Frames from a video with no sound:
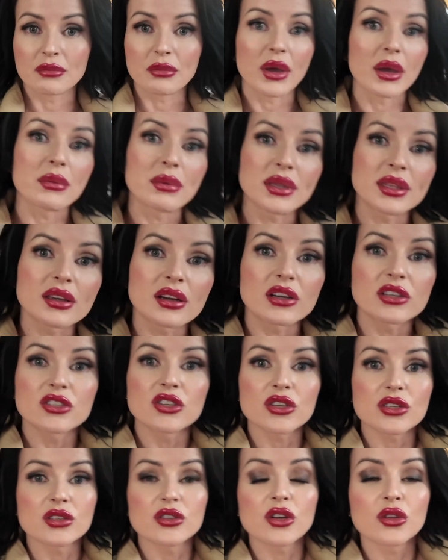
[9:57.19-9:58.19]
Maybe they're
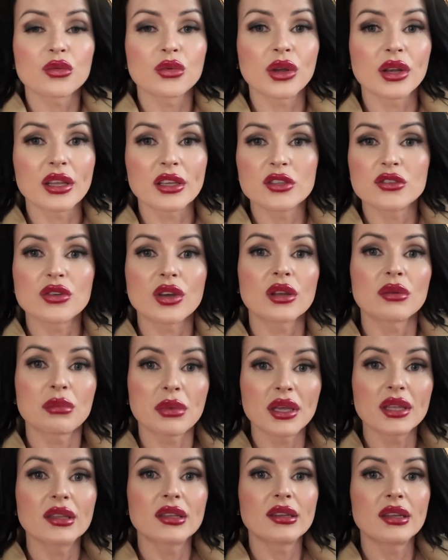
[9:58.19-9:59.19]
just not willing to
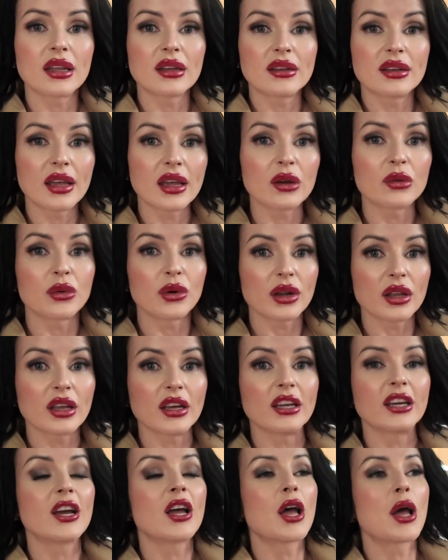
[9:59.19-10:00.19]
admit that they
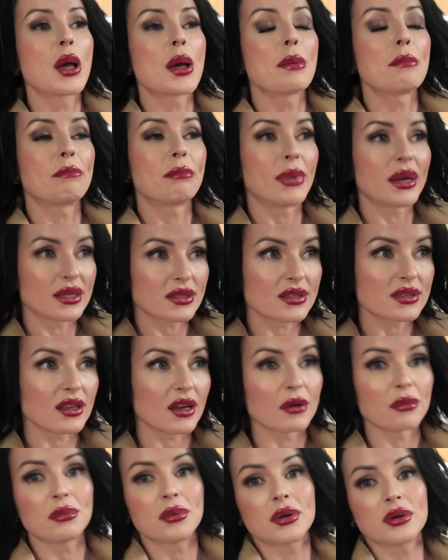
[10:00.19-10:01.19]
really messed
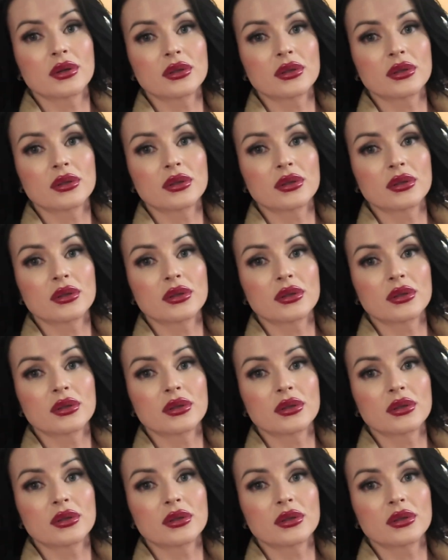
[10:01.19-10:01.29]
up.